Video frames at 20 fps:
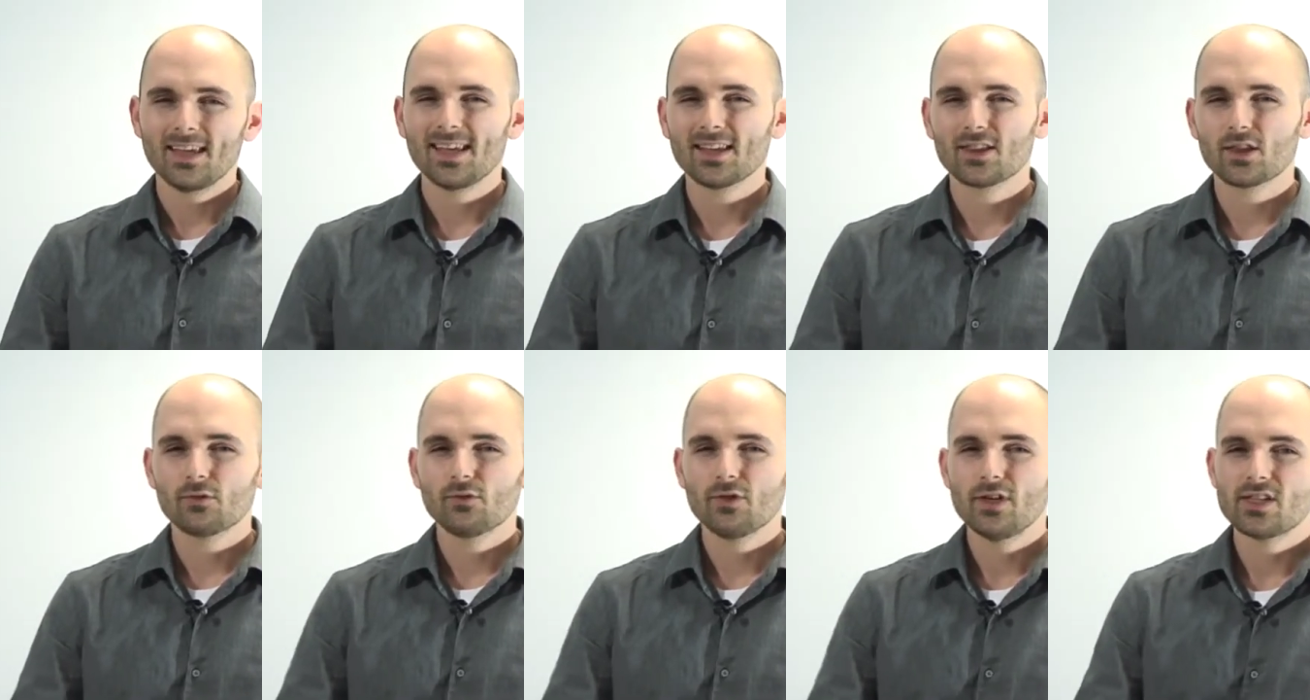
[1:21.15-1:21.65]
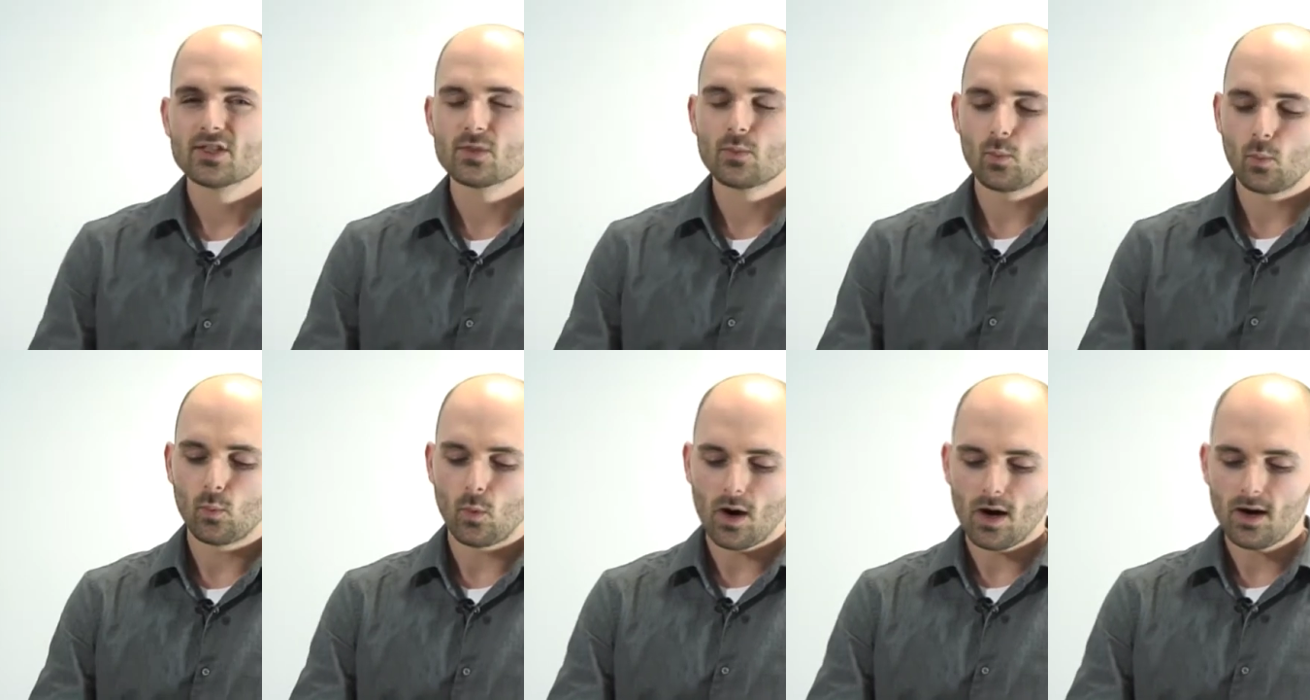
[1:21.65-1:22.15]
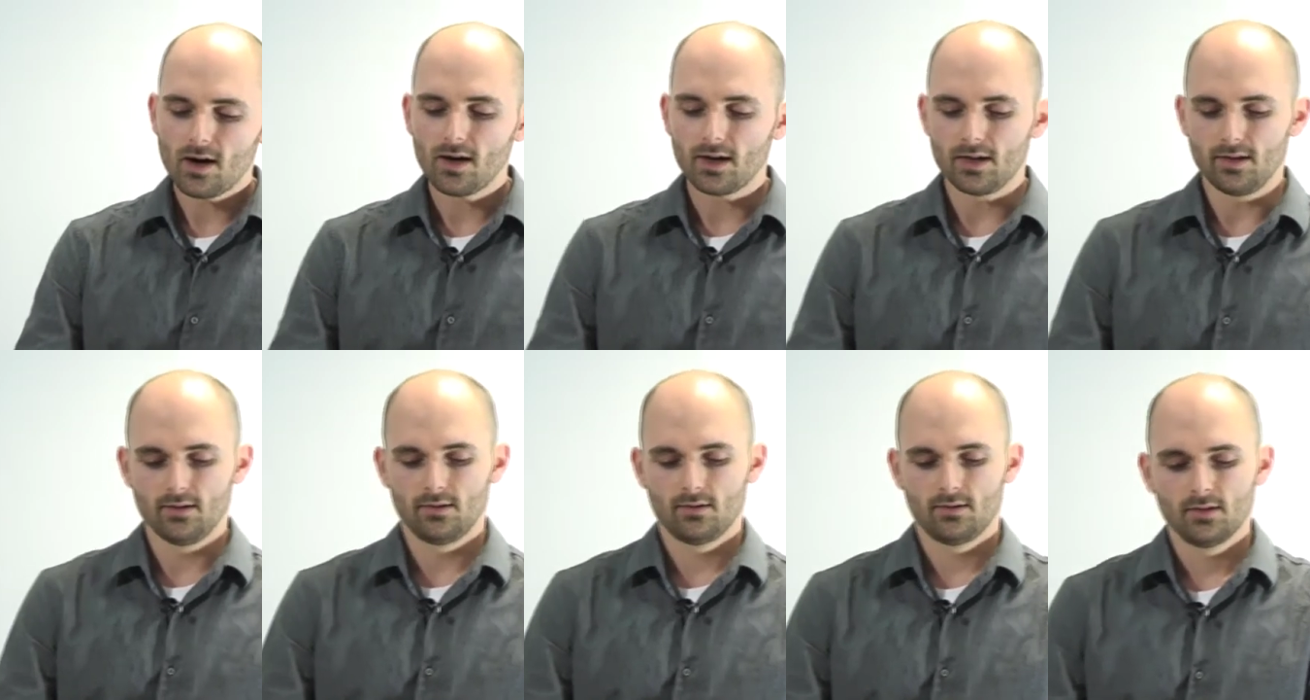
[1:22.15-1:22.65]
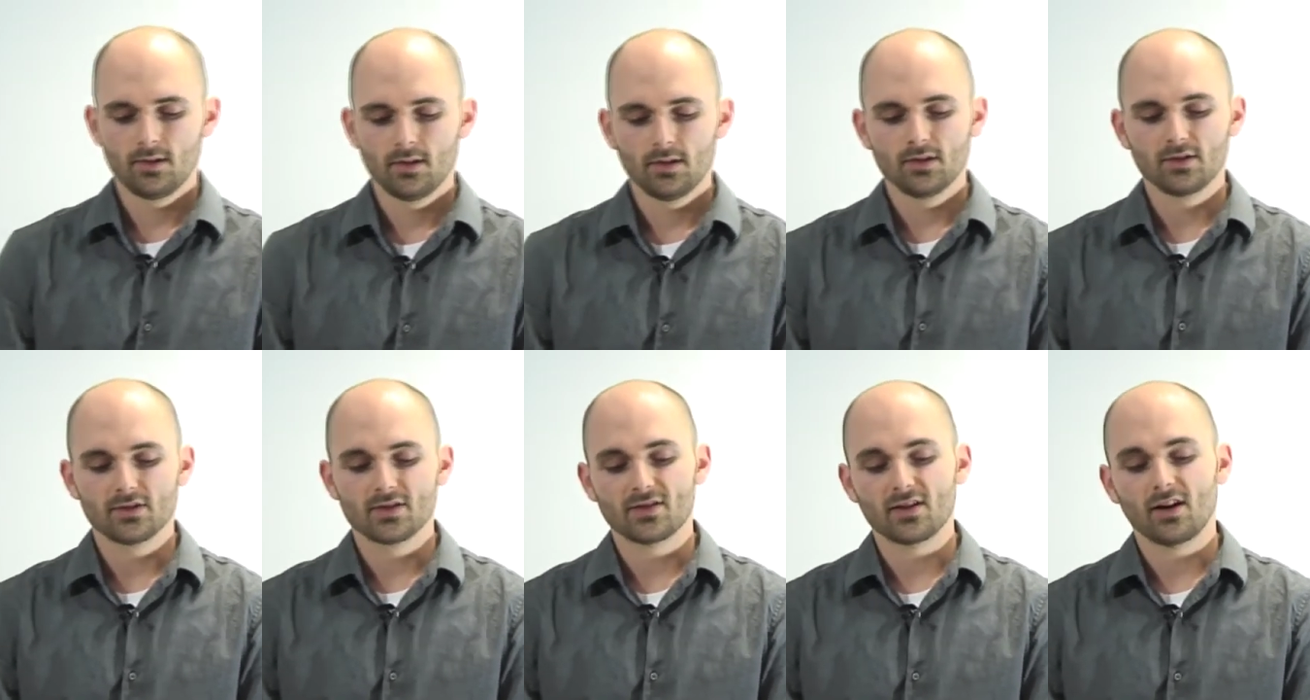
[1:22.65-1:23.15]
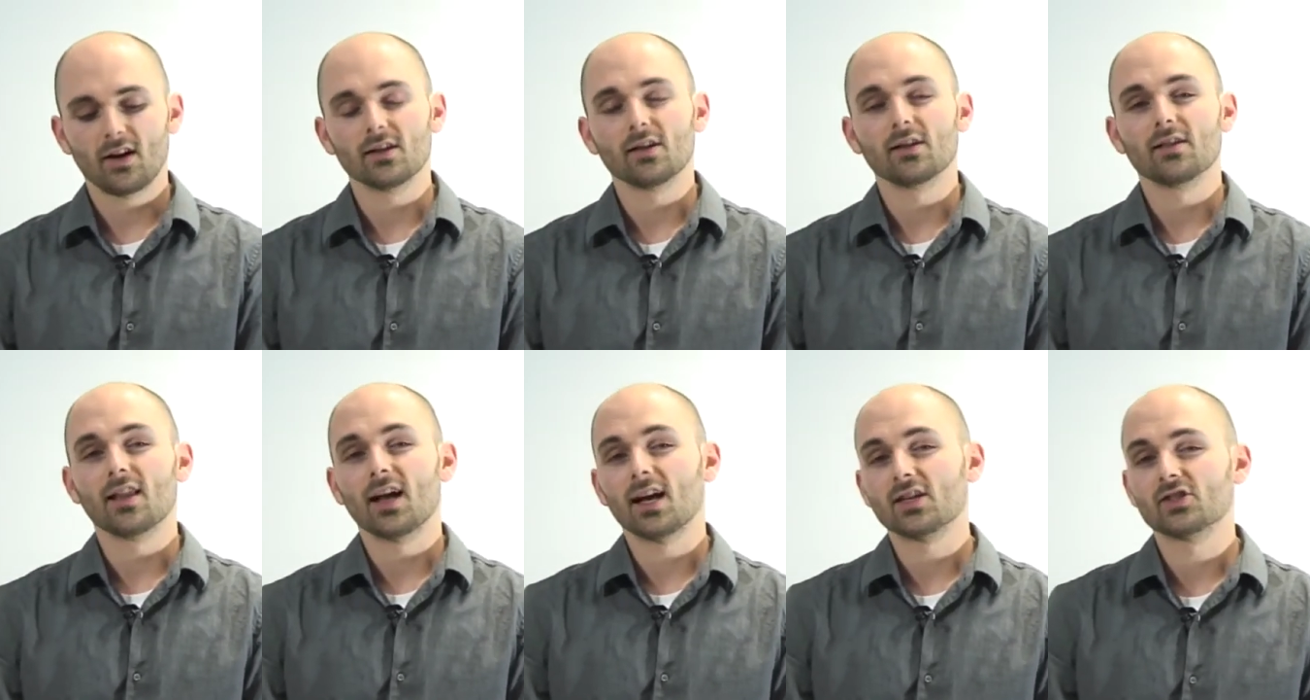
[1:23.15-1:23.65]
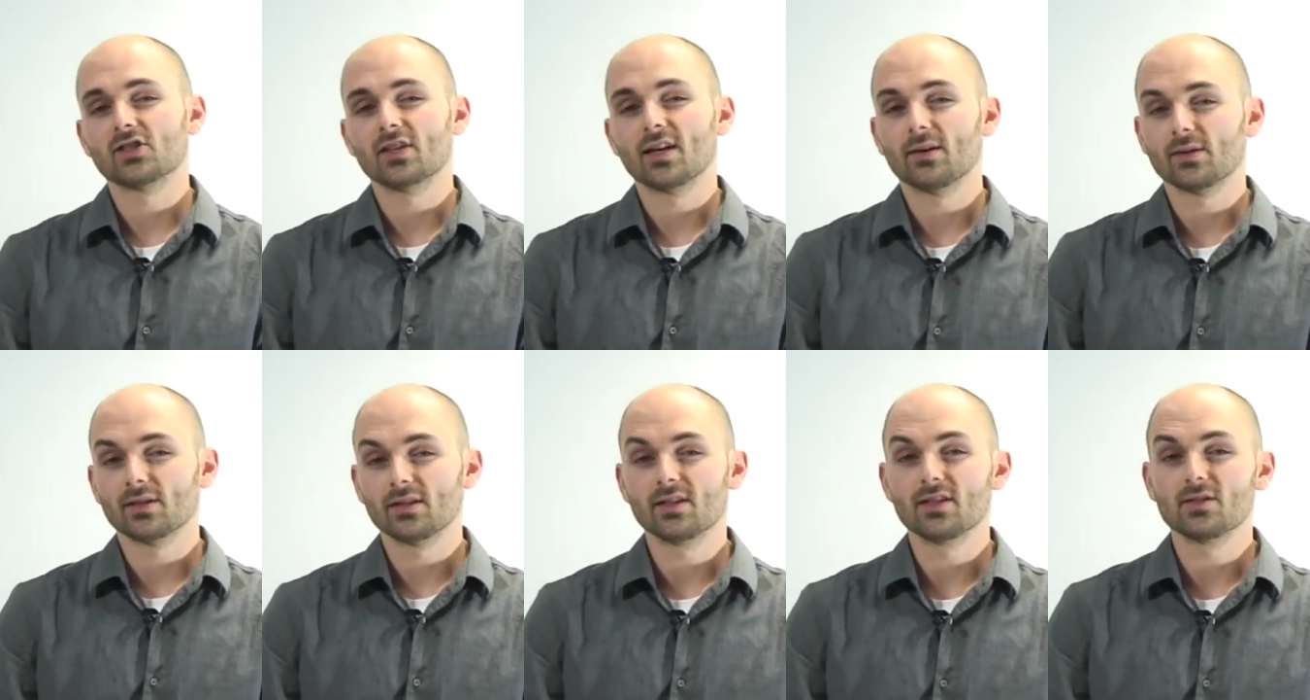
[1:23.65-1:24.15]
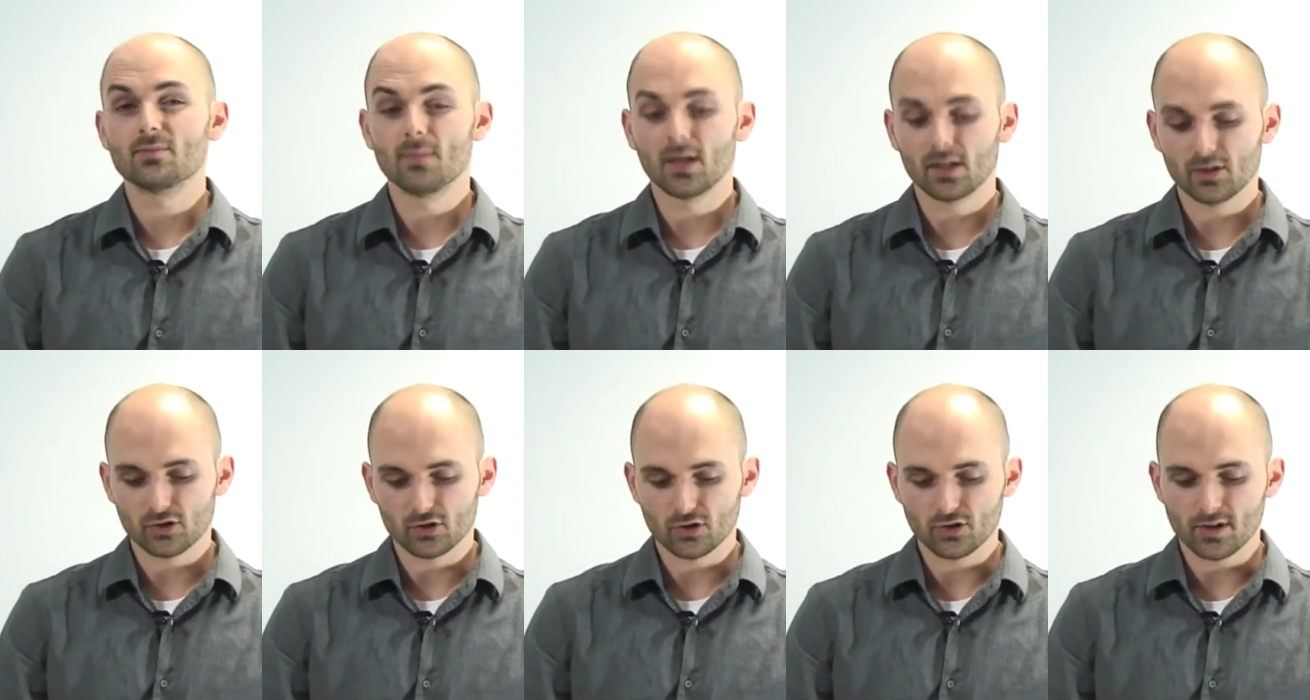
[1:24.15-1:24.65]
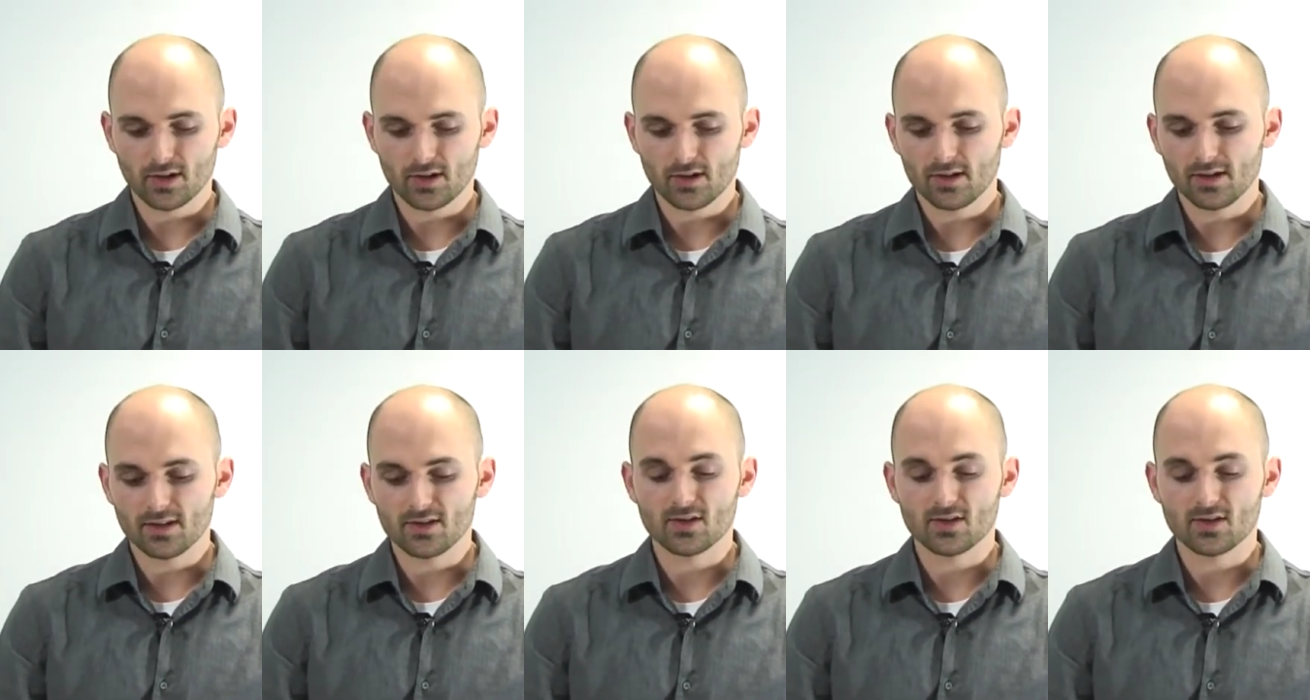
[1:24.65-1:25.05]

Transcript: Yet the reason why Stalin lashed out at his military